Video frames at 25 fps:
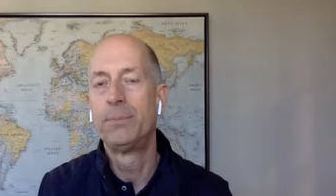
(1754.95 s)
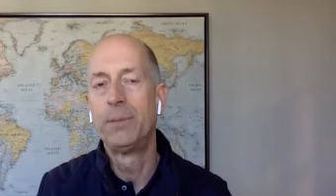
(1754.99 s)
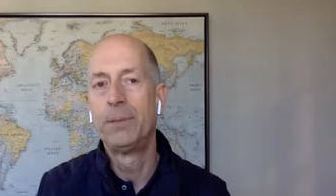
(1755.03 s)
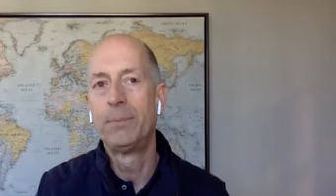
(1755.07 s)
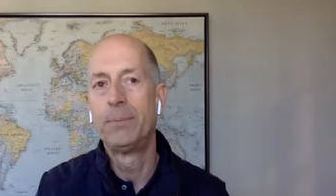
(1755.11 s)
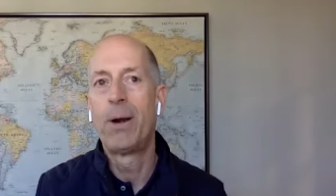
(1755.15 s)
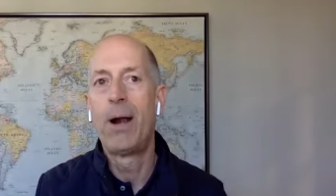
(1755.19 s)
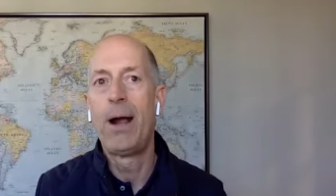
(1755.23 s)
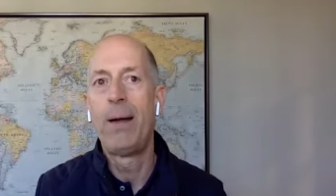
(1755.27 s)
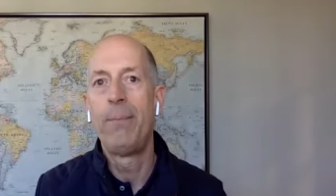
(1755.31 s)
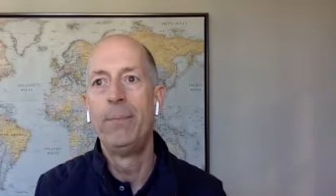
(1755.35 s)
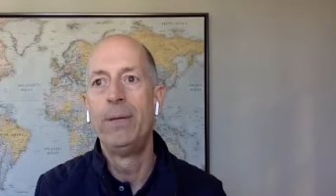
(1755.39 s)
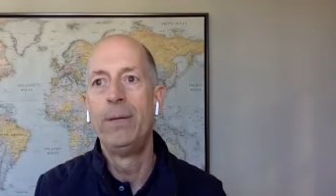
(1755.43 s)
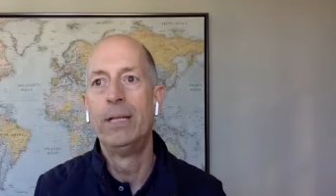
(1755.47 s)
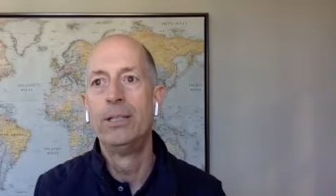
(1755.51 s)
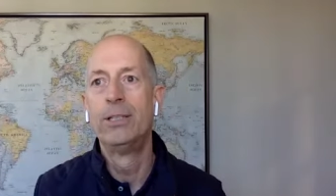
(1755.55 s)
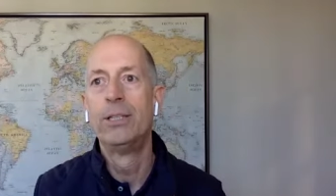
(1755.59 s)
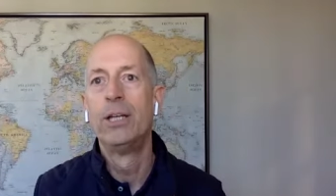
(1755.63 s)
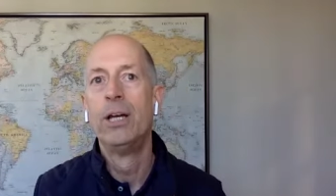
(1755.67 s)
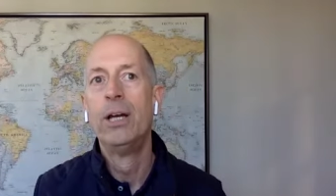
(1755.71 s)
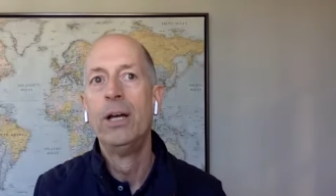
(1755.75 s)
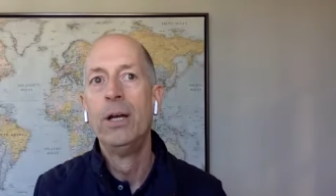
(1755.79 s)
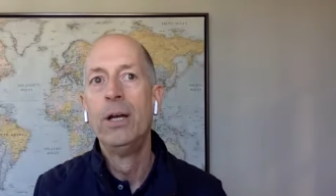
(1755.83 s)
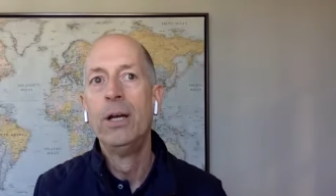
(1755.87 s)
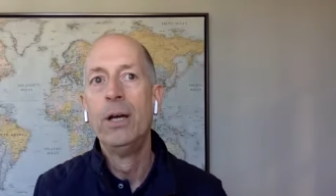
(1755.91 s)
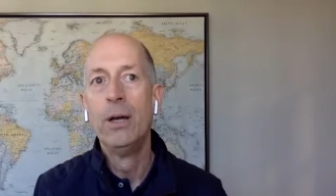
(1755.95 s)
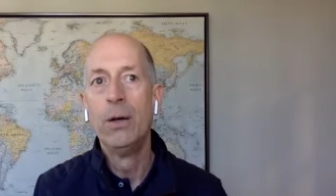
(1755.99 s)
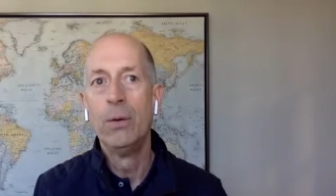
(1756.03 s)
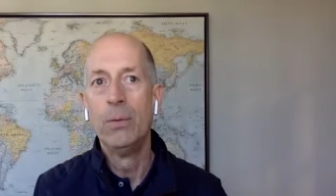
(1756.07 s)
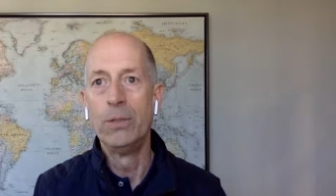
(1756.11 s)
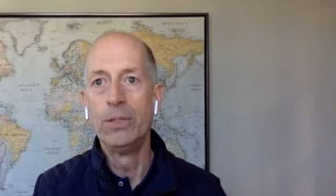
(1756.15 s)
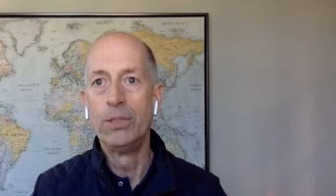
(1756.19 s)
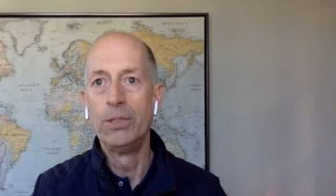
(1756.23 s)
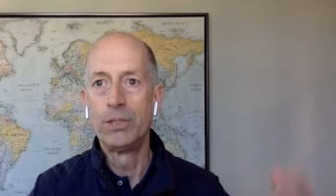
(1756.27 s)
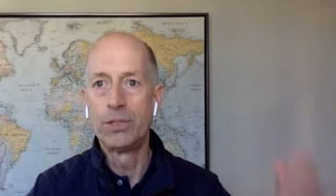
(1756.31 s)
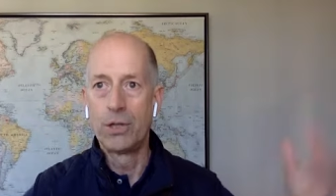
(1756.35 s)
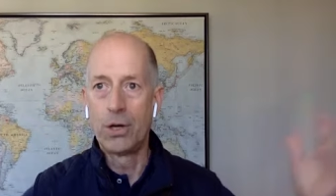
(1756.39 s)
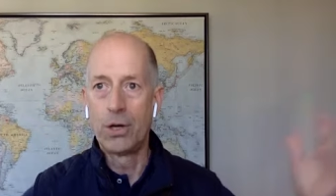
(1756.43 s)
But the problem is
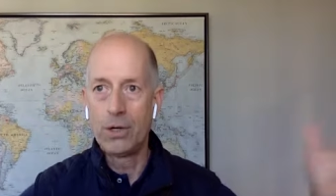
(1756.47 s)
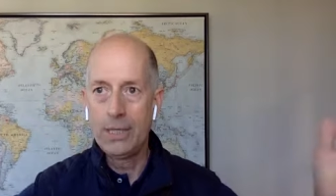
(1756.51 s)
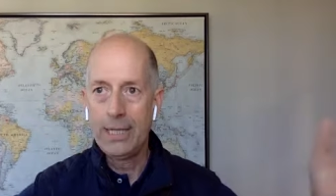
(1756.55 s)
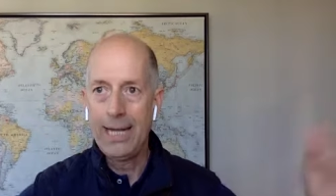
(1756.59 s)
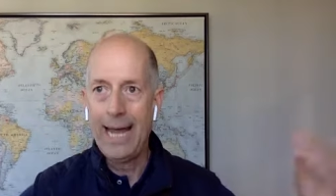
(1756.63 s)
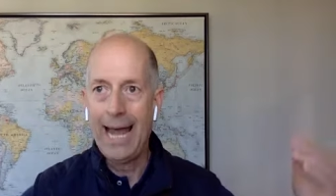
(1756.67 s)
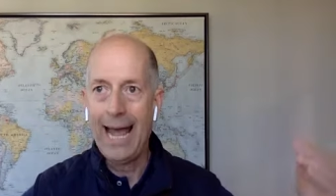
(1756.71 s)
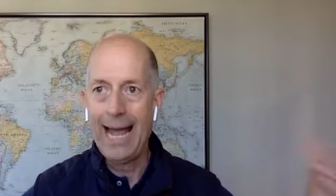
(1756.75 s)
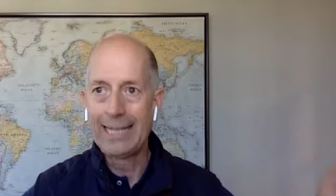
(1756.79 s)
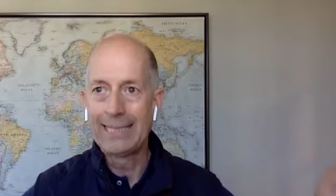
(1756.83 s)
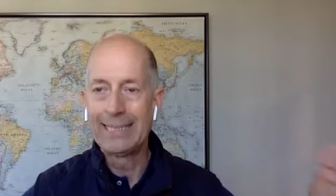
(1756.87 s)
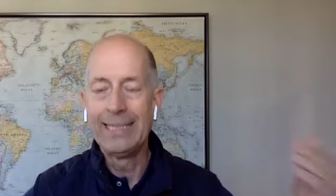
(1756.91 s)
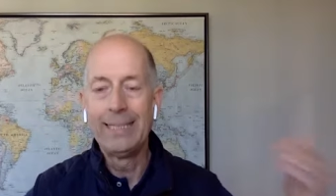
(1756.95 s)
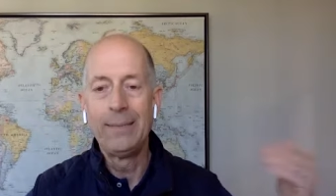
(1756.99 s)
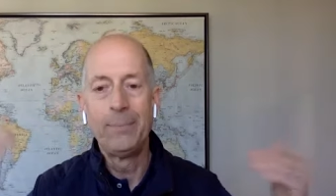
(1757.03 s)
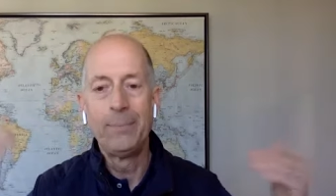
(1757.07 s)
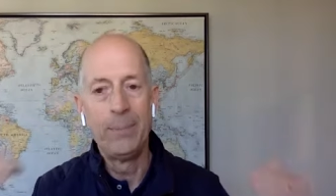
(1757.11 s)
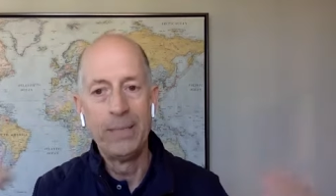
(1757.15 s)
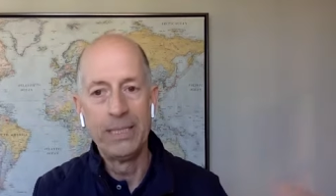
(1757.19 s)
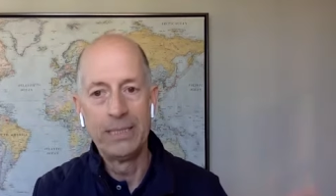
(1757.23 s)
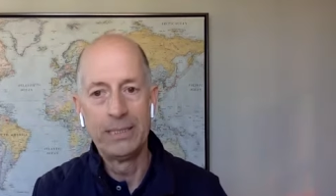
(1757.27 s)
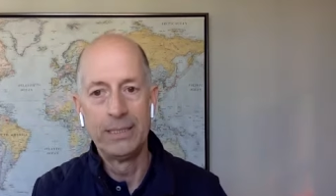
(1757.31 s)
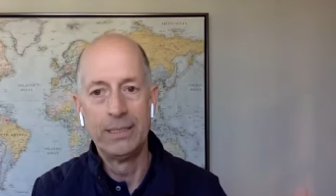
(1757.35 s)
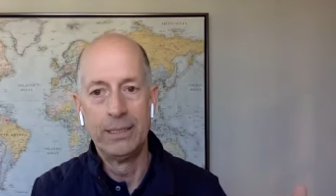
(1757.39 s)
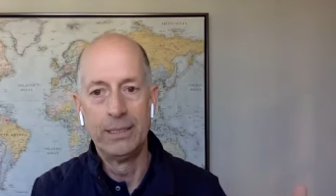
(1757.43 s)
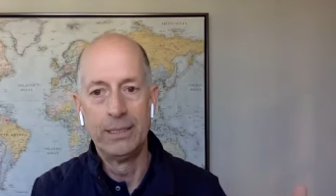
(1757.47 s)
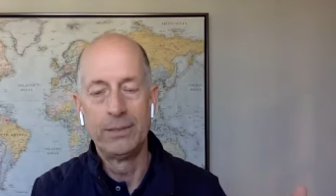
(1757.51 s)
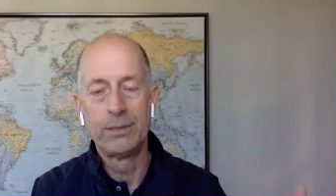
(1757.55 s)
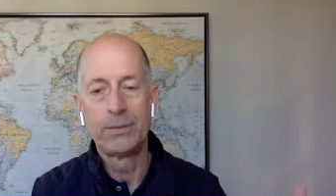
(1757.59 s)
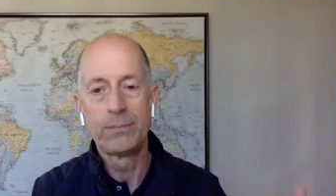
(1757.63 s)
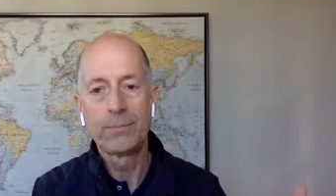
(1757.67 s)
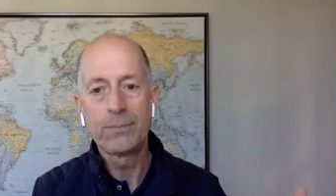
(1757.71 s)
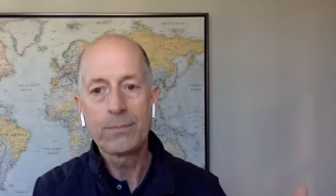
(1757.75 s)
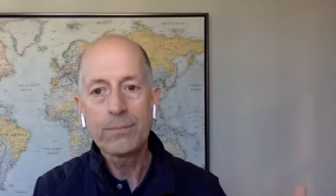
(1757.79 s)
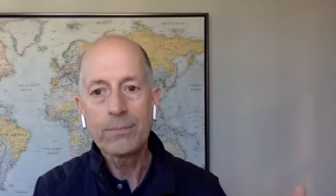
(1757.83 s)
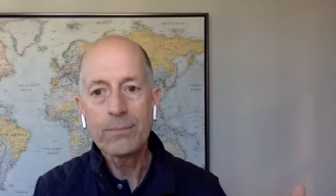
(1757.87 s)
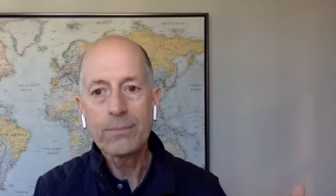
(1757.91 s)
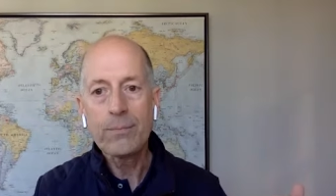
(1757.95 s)
when you start taxing business,
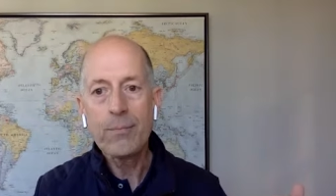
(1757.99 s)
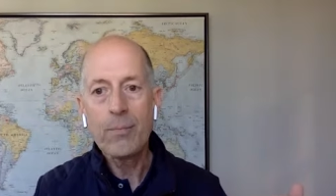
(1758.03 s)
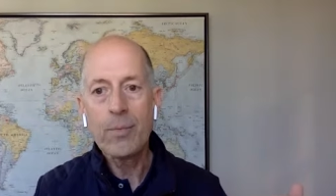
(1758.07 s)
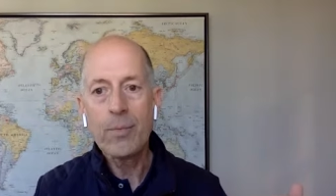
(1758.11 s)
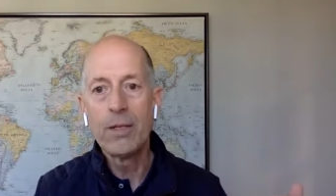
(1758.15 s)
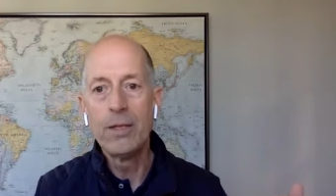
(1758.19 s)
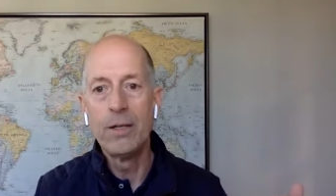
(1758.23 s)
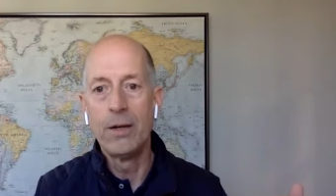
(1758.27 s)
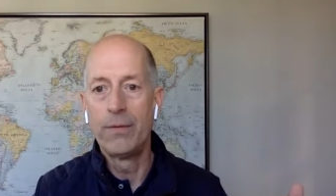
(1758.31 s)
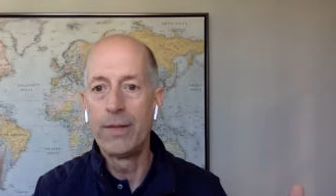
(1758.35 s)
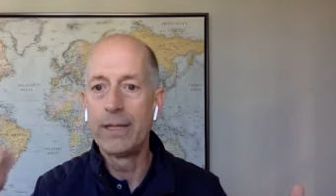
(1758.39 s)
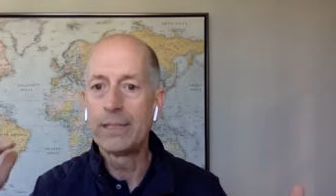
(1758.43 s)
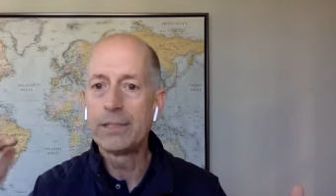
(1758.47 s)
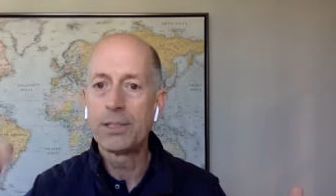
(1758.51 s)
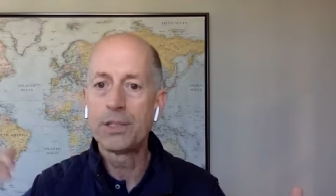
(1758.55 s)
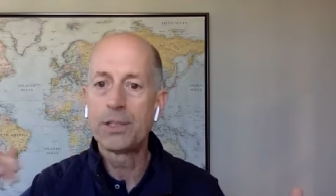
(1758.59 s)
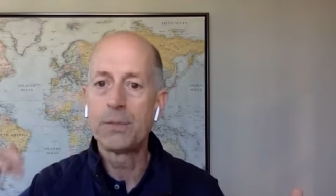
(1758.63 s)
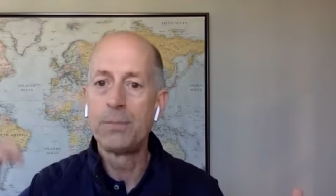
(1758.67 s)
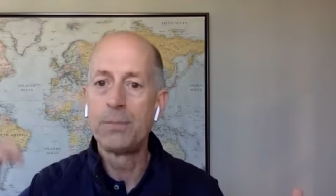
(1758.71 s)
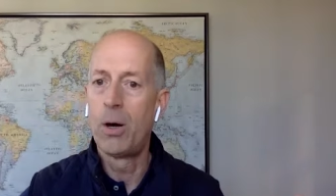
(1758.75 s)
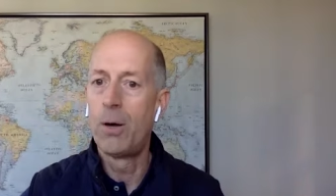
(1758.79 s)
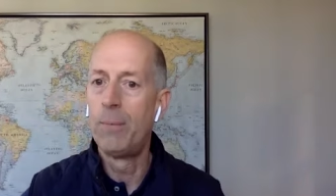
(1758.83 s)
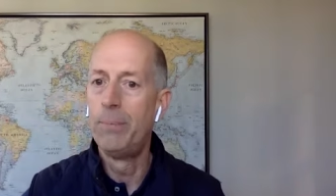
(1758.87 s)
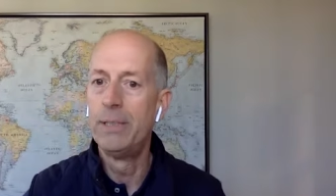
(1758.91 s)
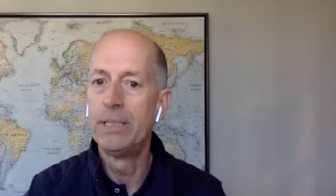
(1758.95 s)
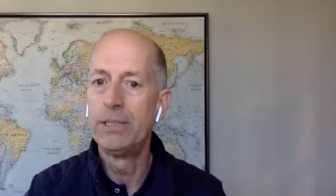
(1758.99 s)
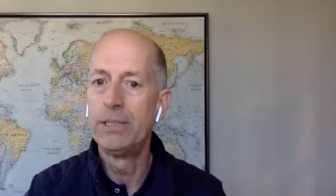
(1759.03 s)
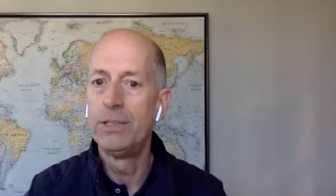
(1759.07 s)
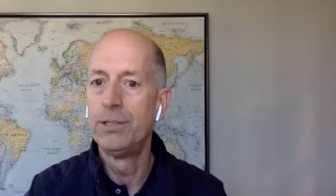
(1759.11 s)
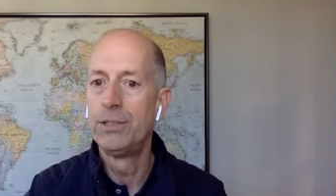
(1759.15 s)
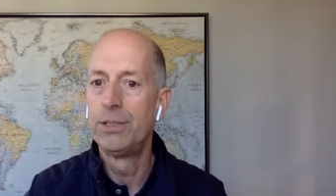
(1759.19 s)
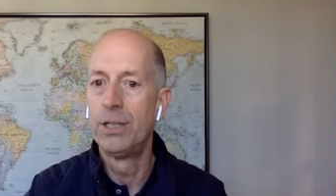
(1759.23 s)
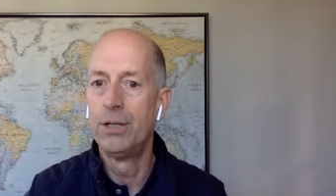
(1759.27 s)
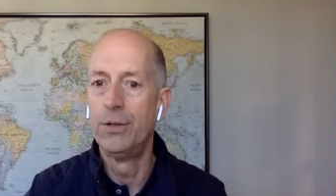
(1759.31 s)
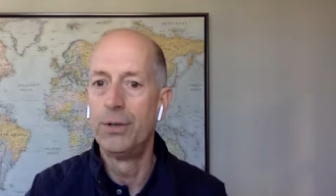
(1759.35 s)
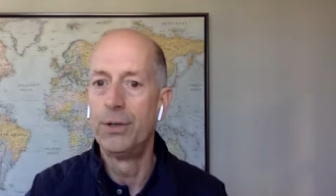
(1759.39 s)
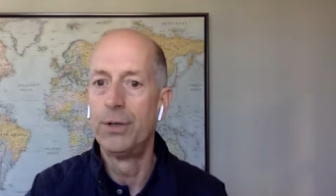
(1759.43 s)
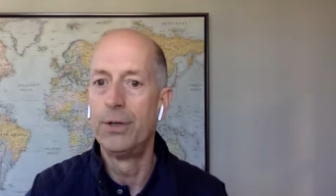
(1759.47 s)
you know, that's a small
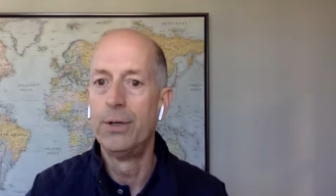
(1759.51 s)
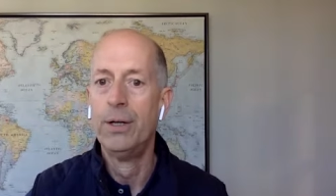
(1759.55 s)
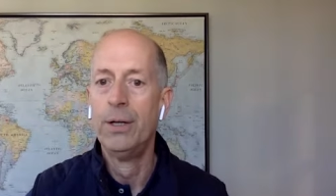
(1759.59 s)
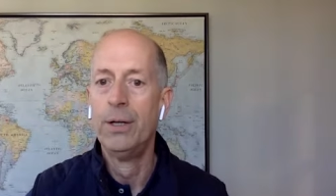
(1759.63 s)
business owner.